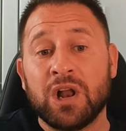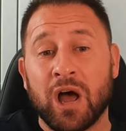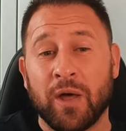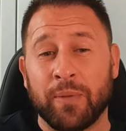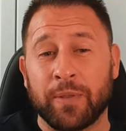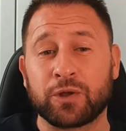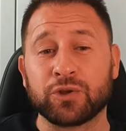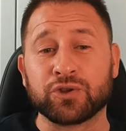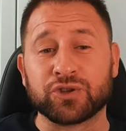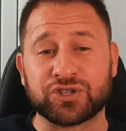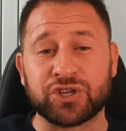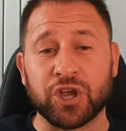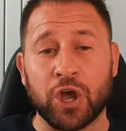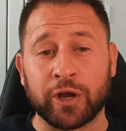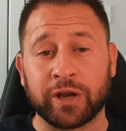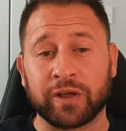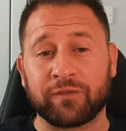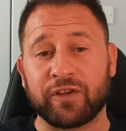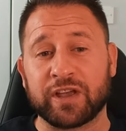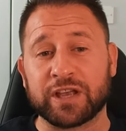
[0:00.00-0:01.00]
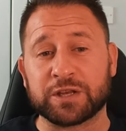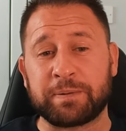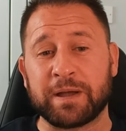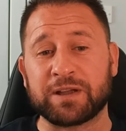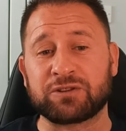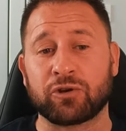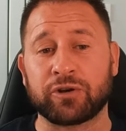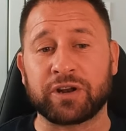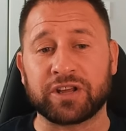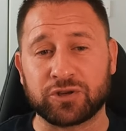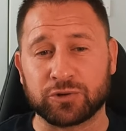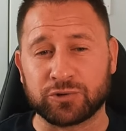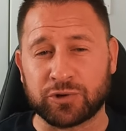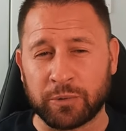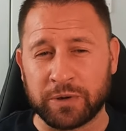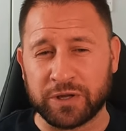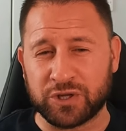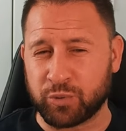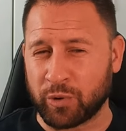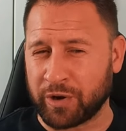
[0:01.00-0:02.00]
And the concerning thing is Pedro Neto is
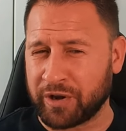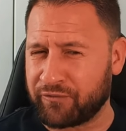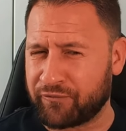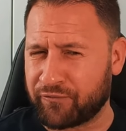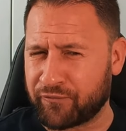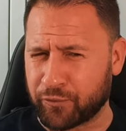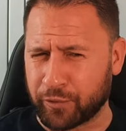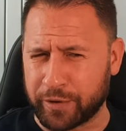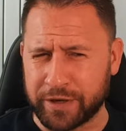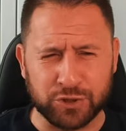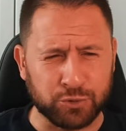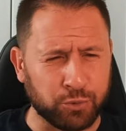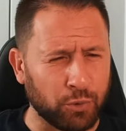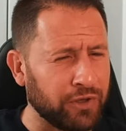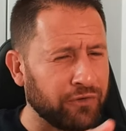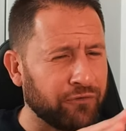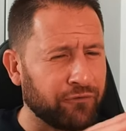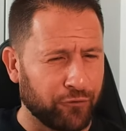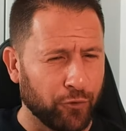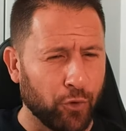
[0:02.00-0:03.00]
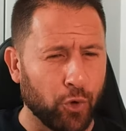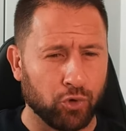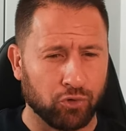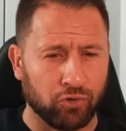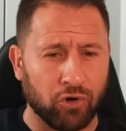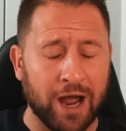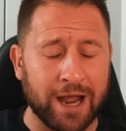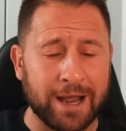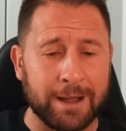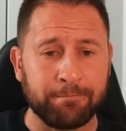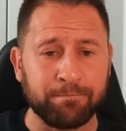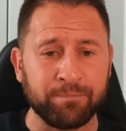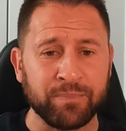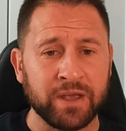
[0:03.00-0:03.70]
only 23, 24, right?